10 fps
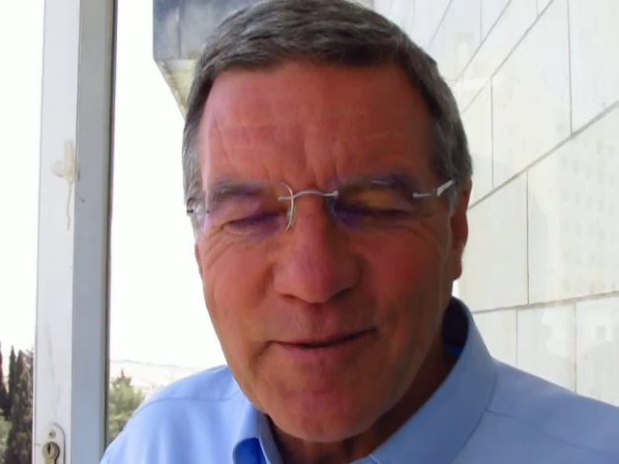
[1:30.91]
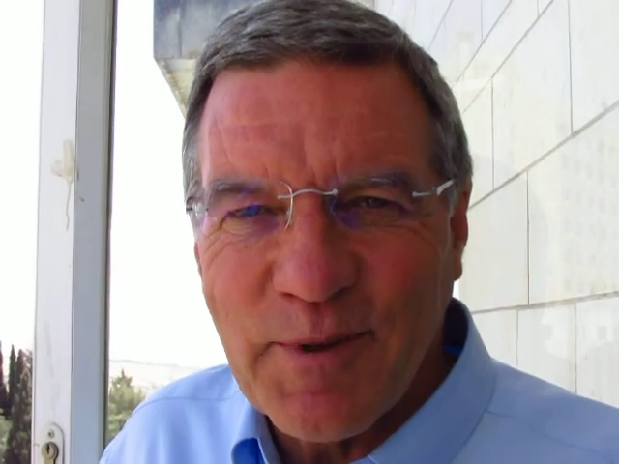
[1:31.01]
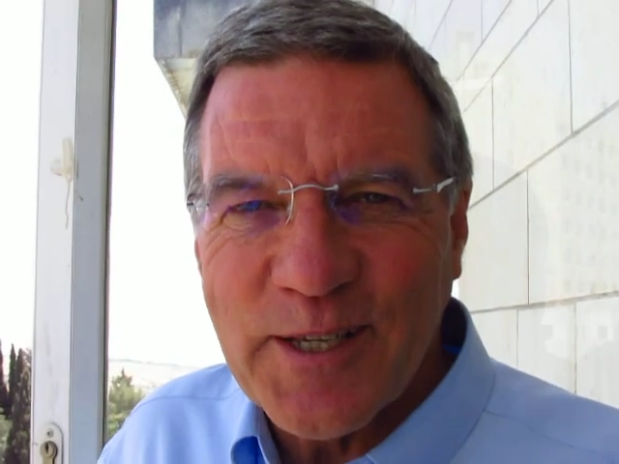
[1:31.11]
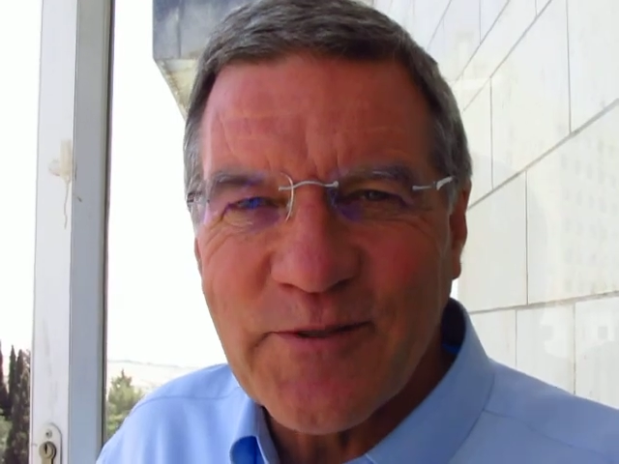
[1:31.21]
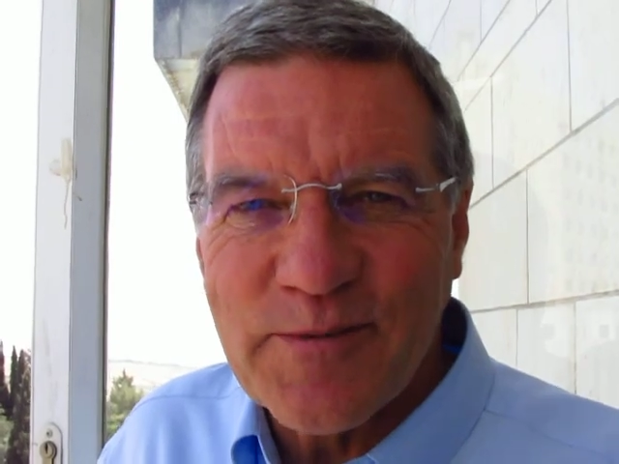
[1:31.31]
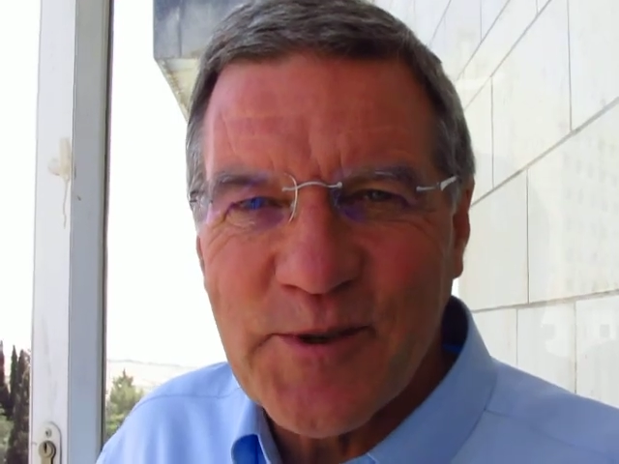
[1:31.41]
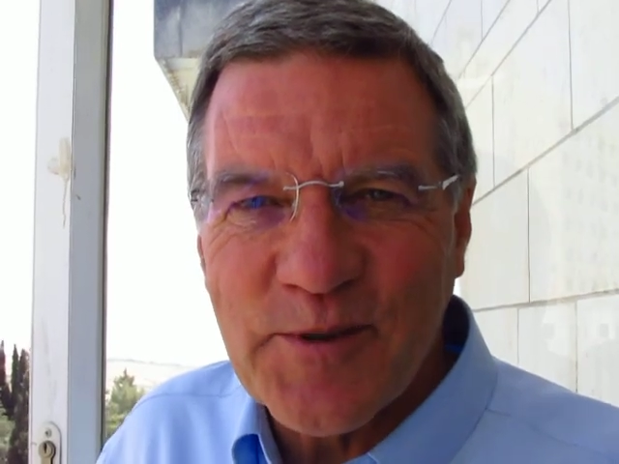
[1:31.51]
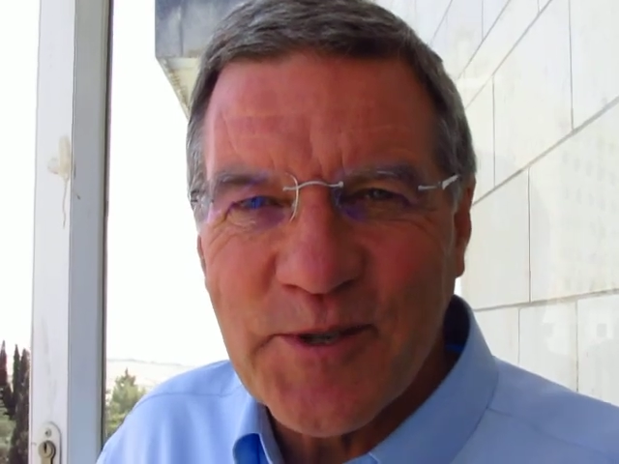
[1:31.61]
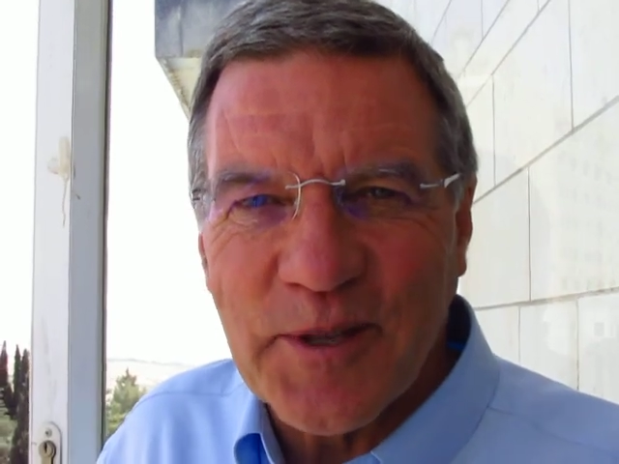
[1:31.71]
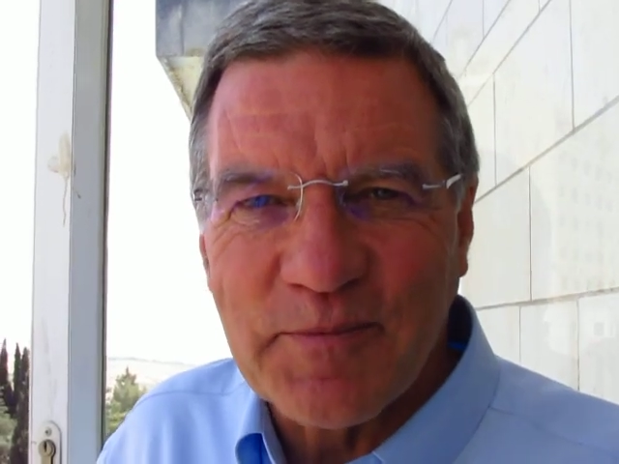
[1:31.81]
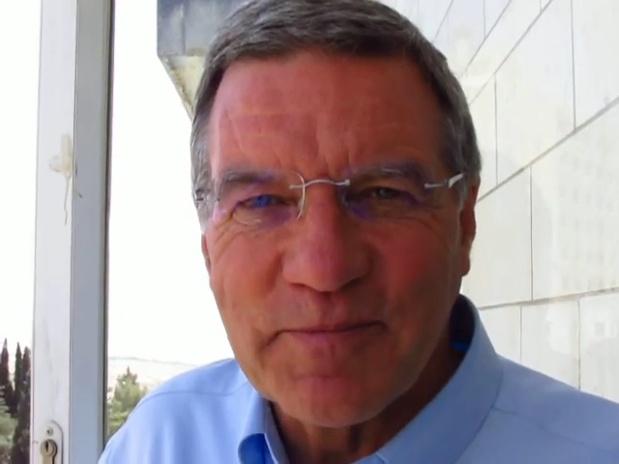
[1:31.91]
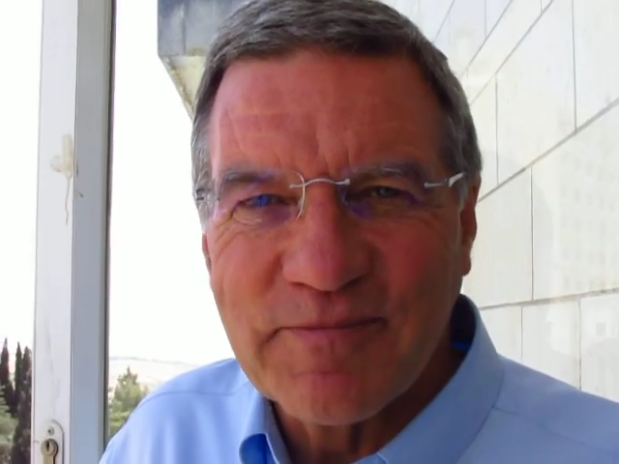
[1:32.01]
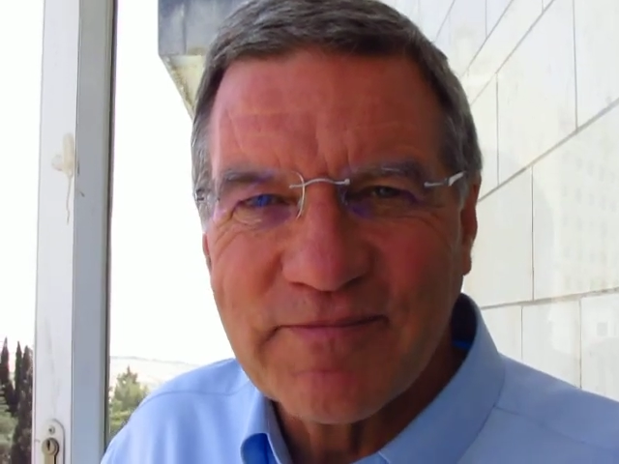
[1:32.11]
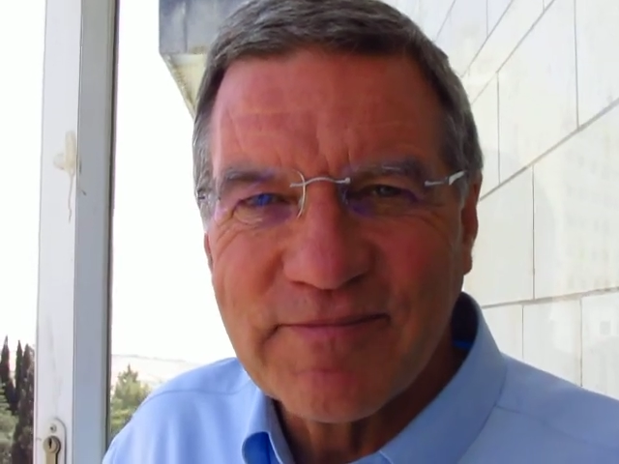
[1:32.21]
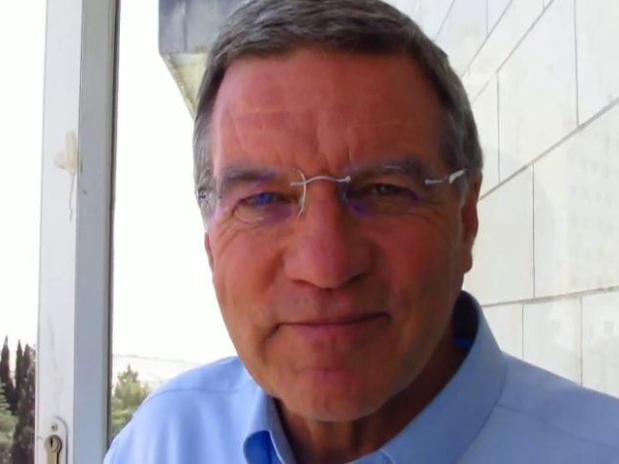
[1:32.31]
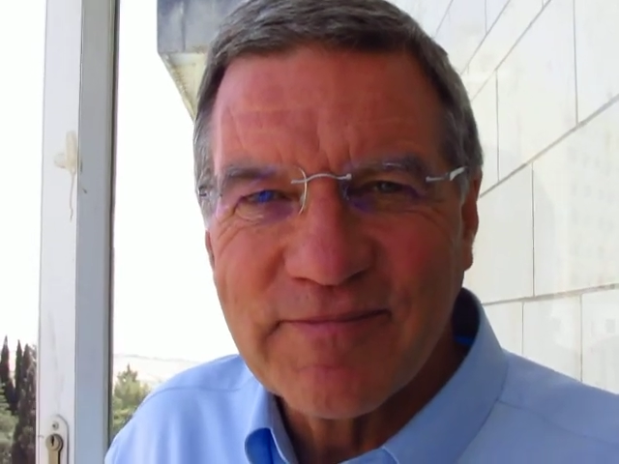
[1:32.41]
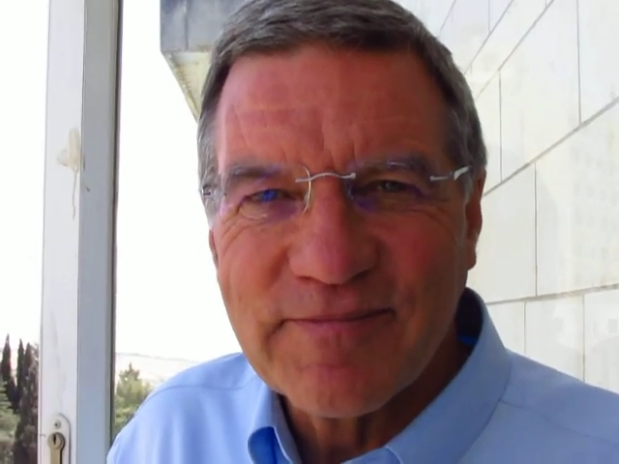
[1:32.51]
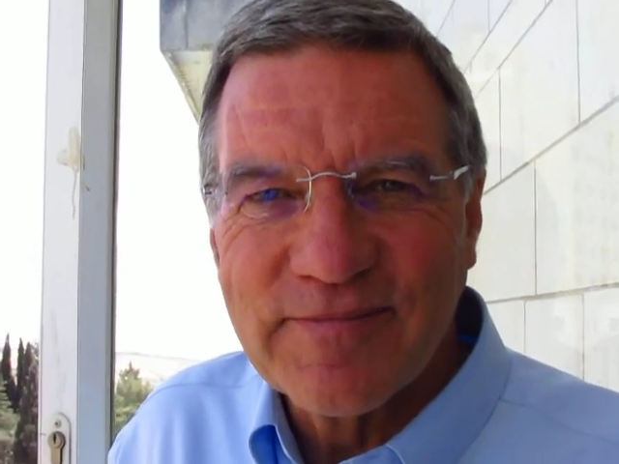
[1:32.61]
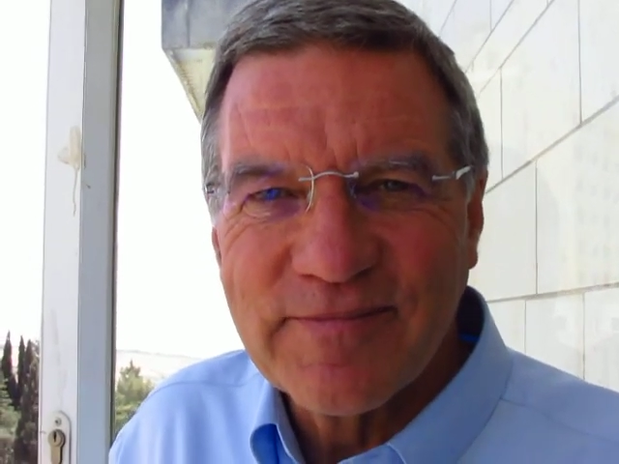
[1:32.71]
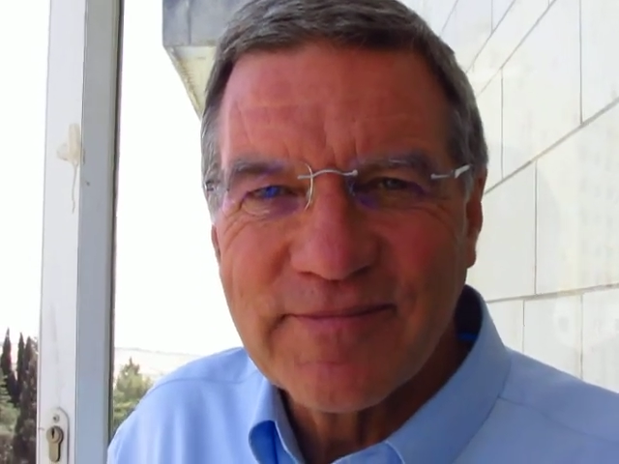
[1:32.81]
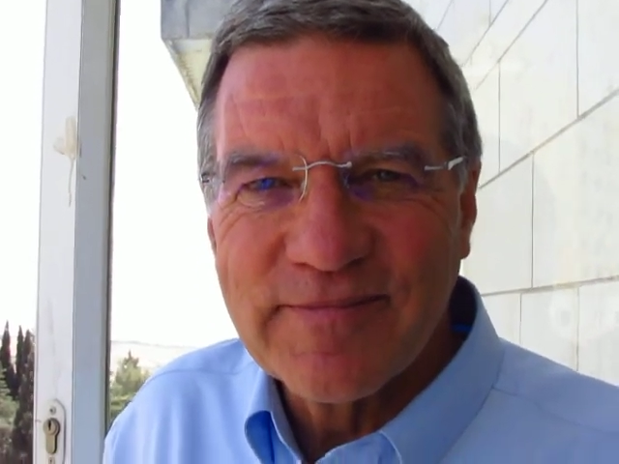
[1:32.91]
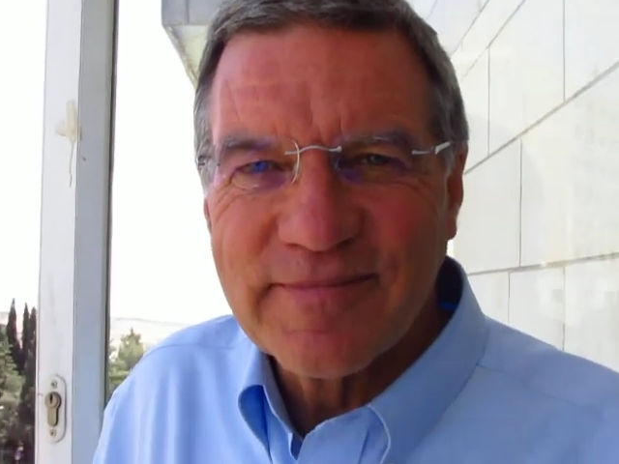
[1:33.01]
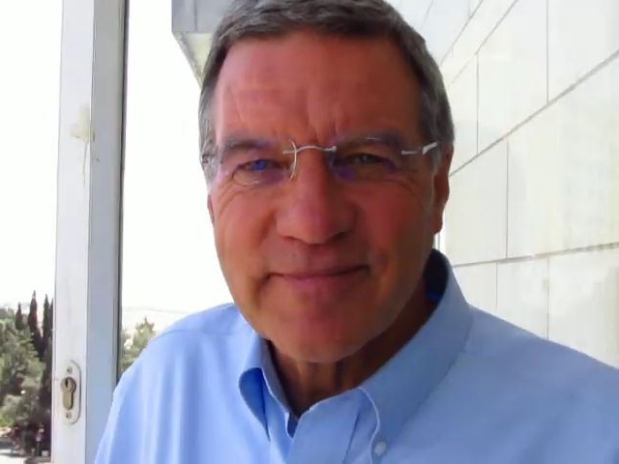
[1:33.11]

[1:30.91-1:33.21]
God bless from Jerusalem. Thank you, Chris.